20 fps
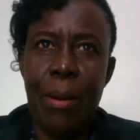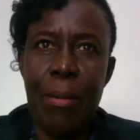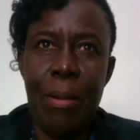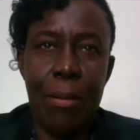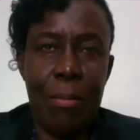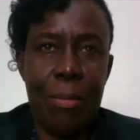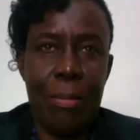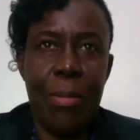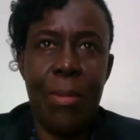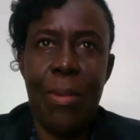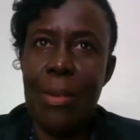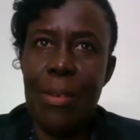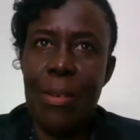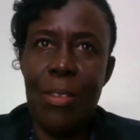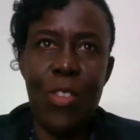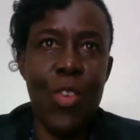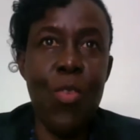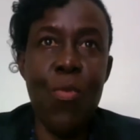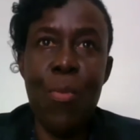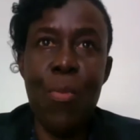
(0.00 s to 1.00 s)
you
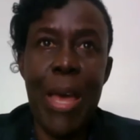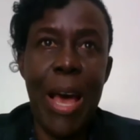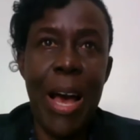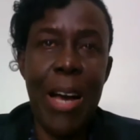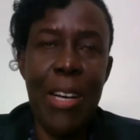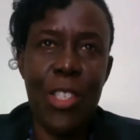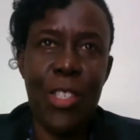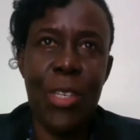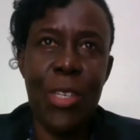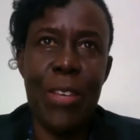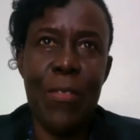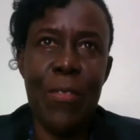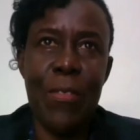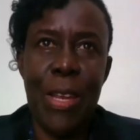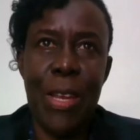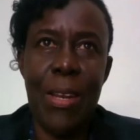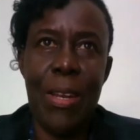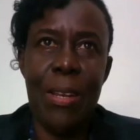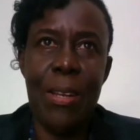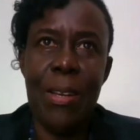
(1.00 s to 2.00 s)
may actually
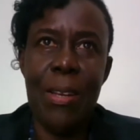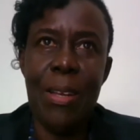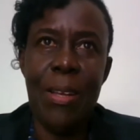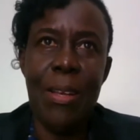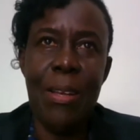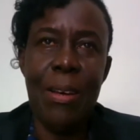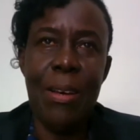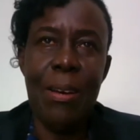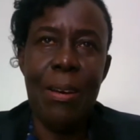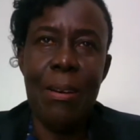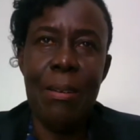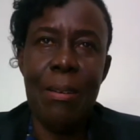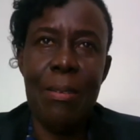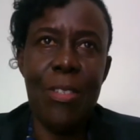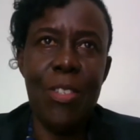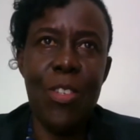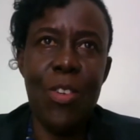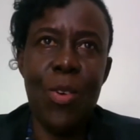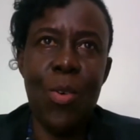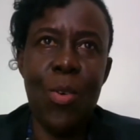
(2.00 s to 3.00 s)
even,
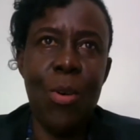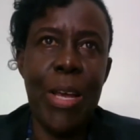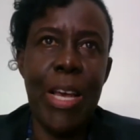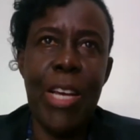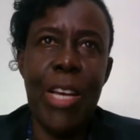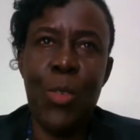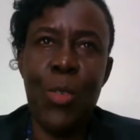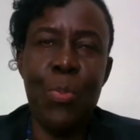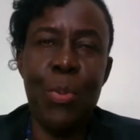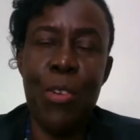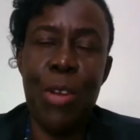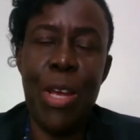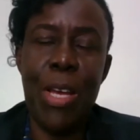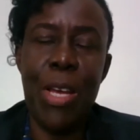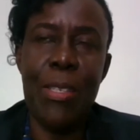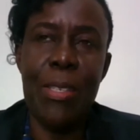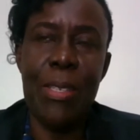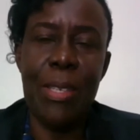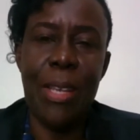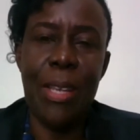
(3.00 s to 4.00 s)
you know,
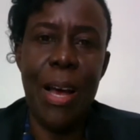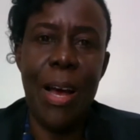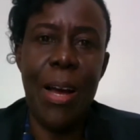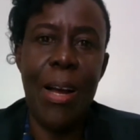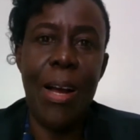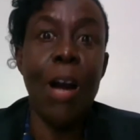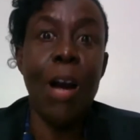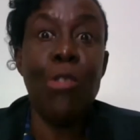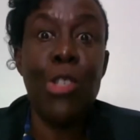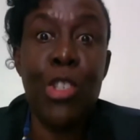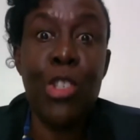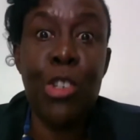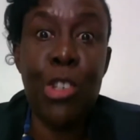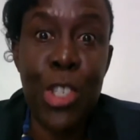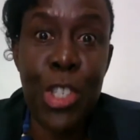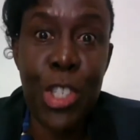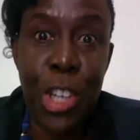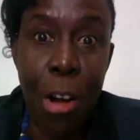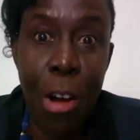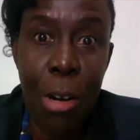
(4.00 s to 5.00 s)
experience a culture
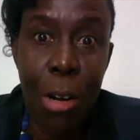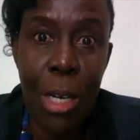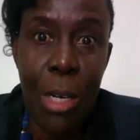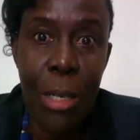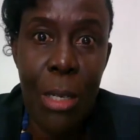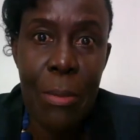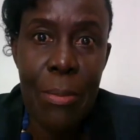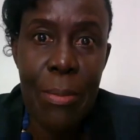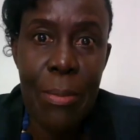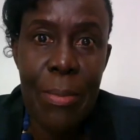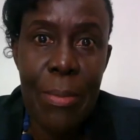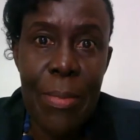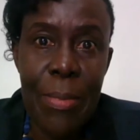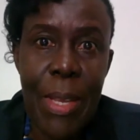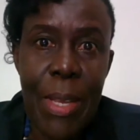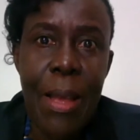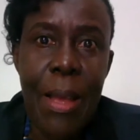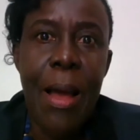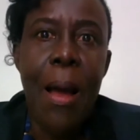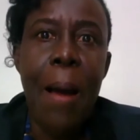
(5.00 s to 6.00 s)
shock.
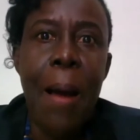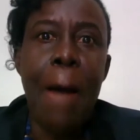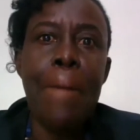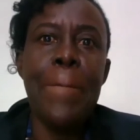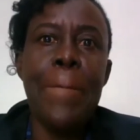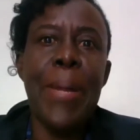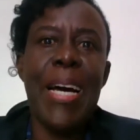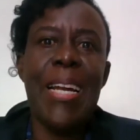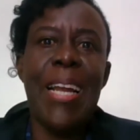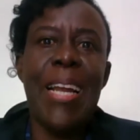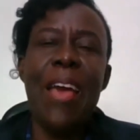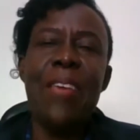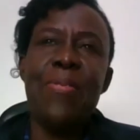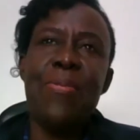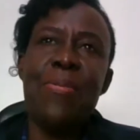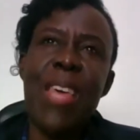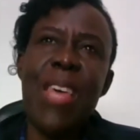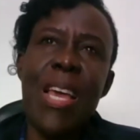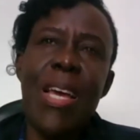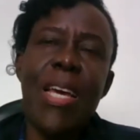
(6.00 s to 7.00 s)
But I
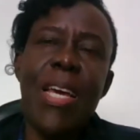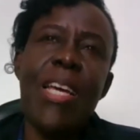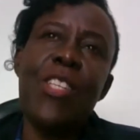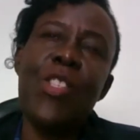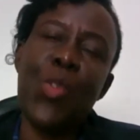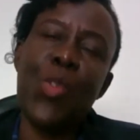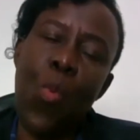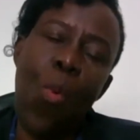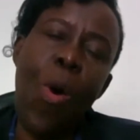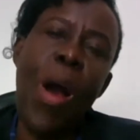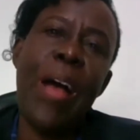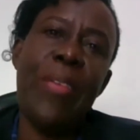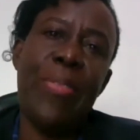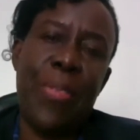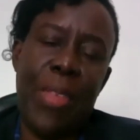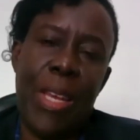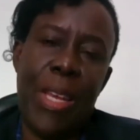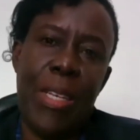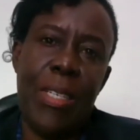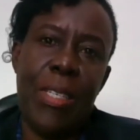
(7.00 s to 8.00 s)
think it's worth
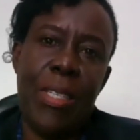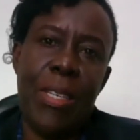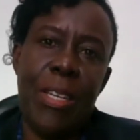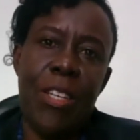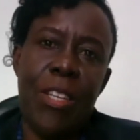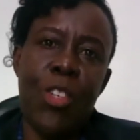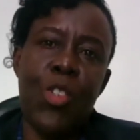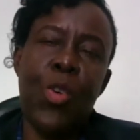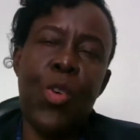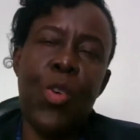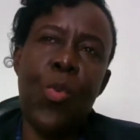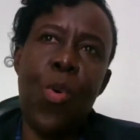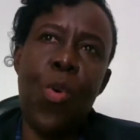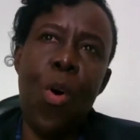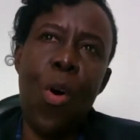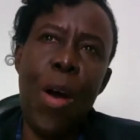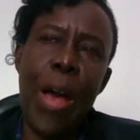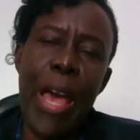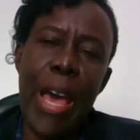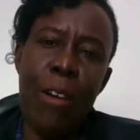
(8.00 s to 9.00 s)
it to
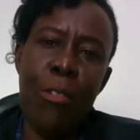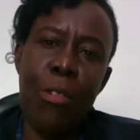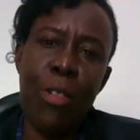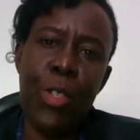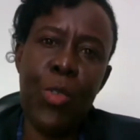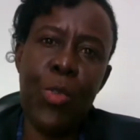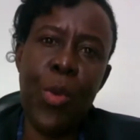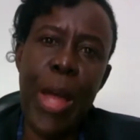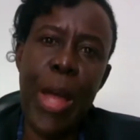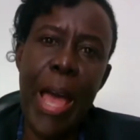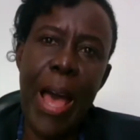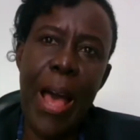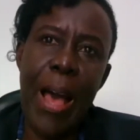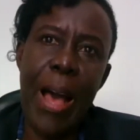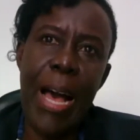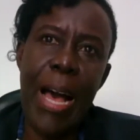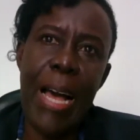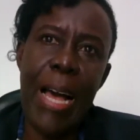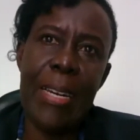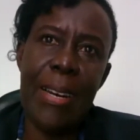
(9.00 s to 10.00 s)
go elsewhere
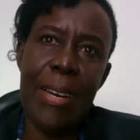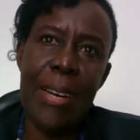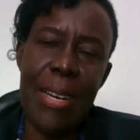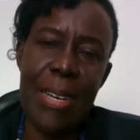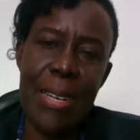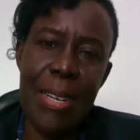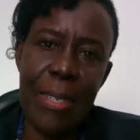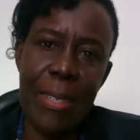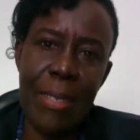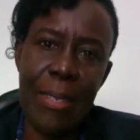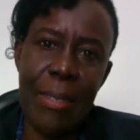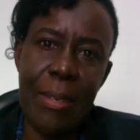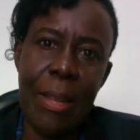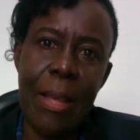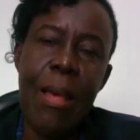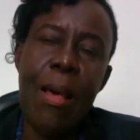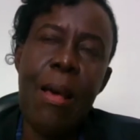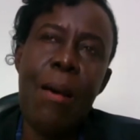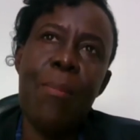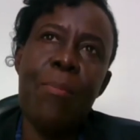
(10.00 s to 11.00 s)
and learn,
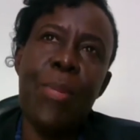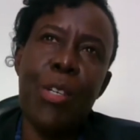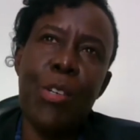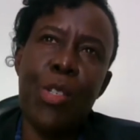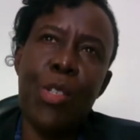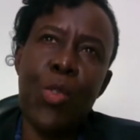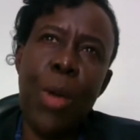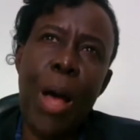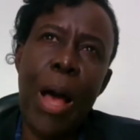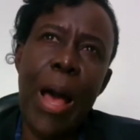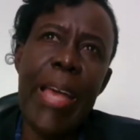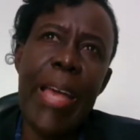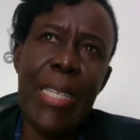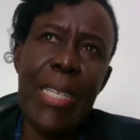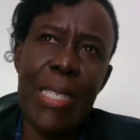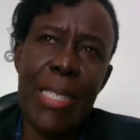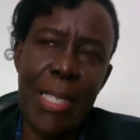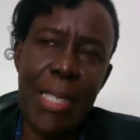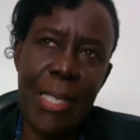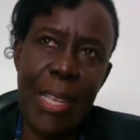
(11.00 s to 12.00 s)
because I
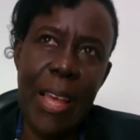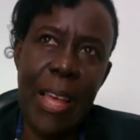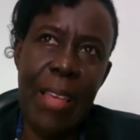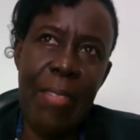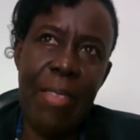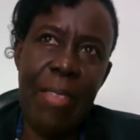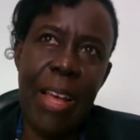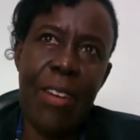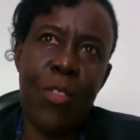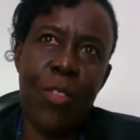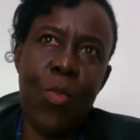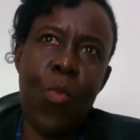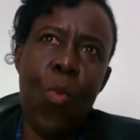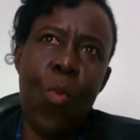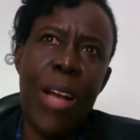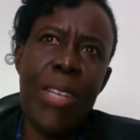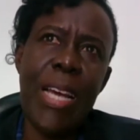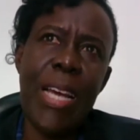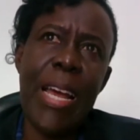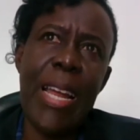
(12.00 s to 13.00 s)
can say that
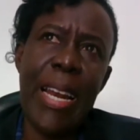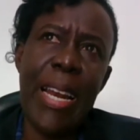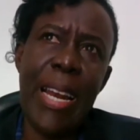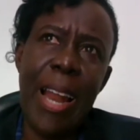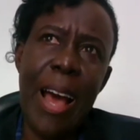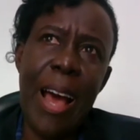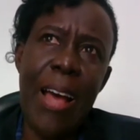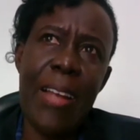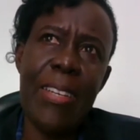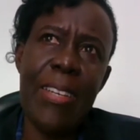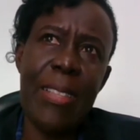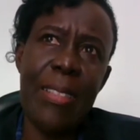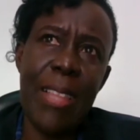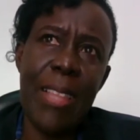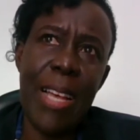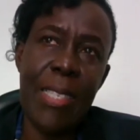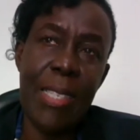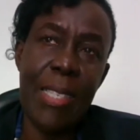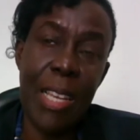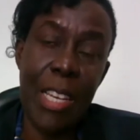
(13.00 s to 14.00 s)
what I learn in
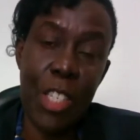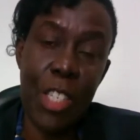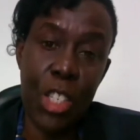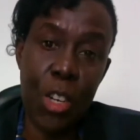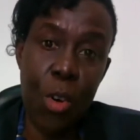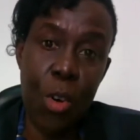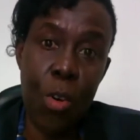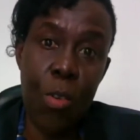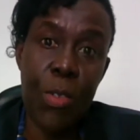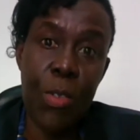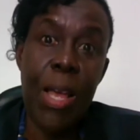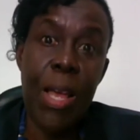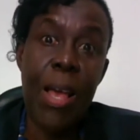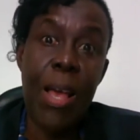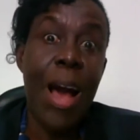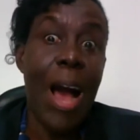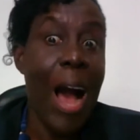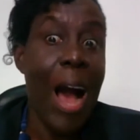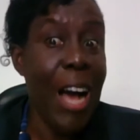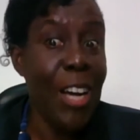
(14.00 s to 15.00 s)
the Seychelles
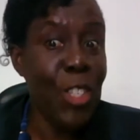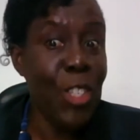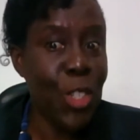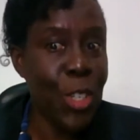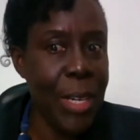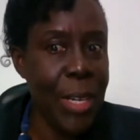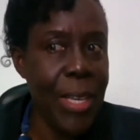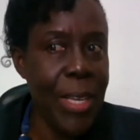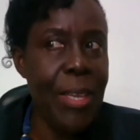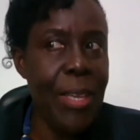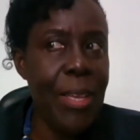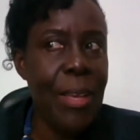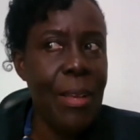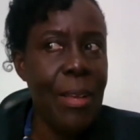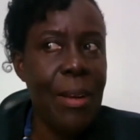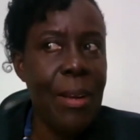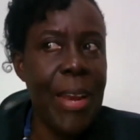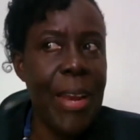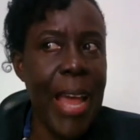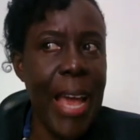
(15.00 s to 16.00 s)
actually
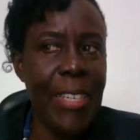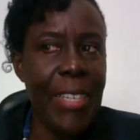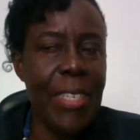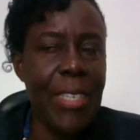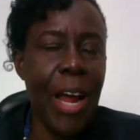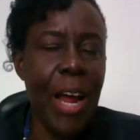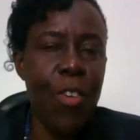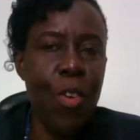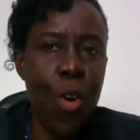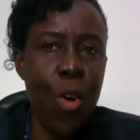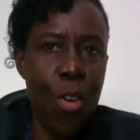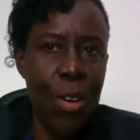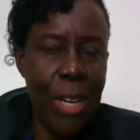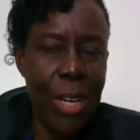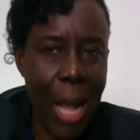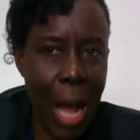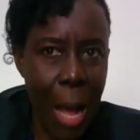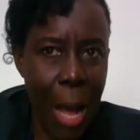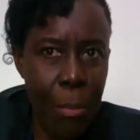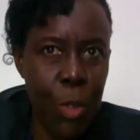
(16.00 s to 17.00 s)
later
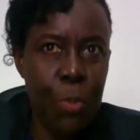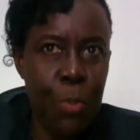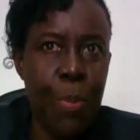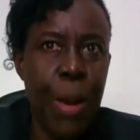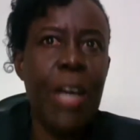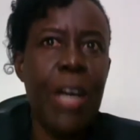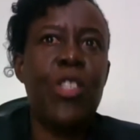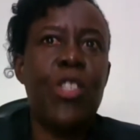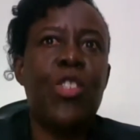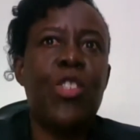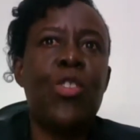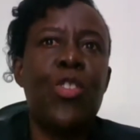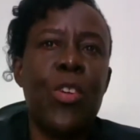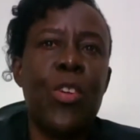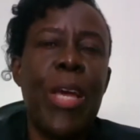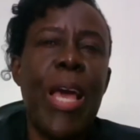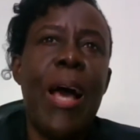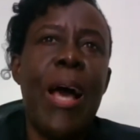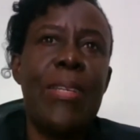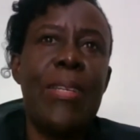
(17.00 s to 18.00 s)
on comes back to
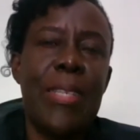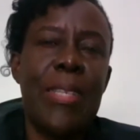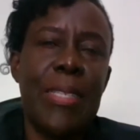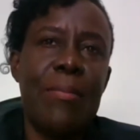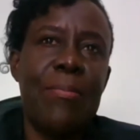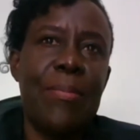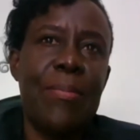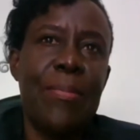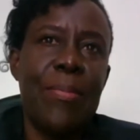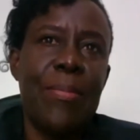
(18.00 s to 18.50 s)
Uganda.